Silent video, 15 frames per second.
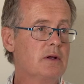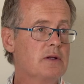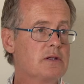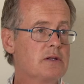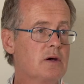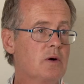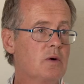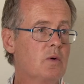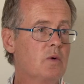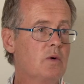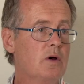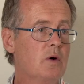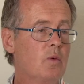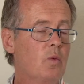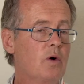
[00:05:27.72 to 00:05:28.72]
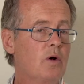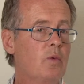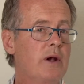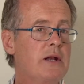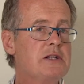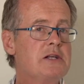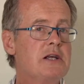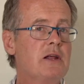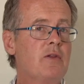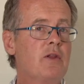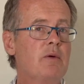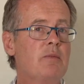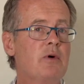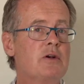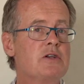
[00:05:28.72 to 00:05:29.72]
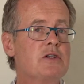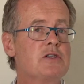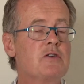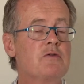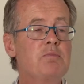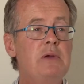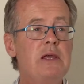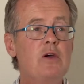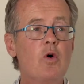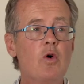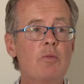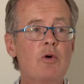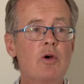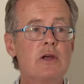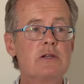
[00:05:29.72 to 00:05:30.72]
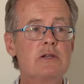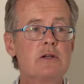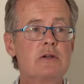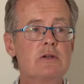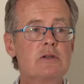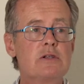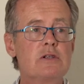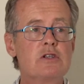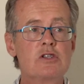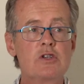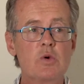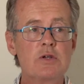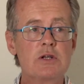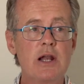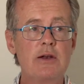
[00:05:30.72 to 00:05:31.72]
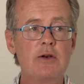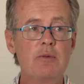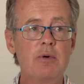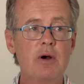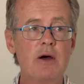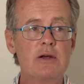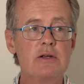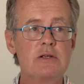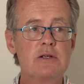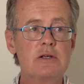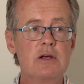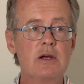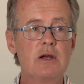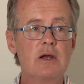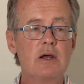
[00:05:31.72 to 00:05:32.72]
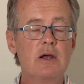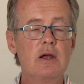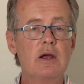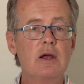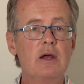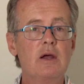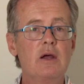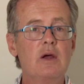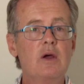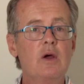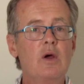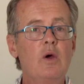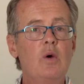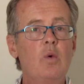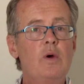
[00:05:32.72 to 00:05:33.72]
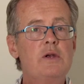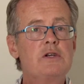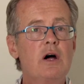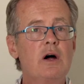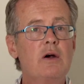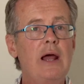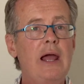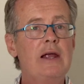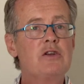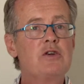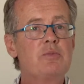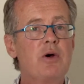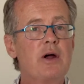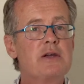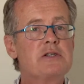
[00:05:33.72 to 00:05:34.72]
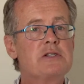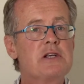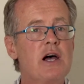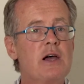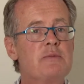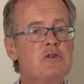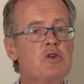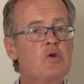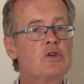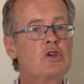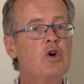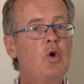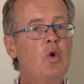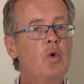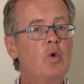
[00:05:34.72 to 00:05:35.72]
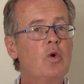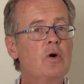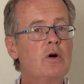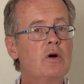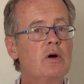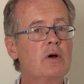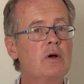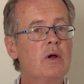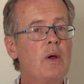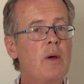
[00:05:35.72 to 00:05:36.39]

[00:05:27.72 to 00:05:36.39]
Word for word: So we're already seeing the emergence of B corporations and social enterprise, which are enterprise types whose core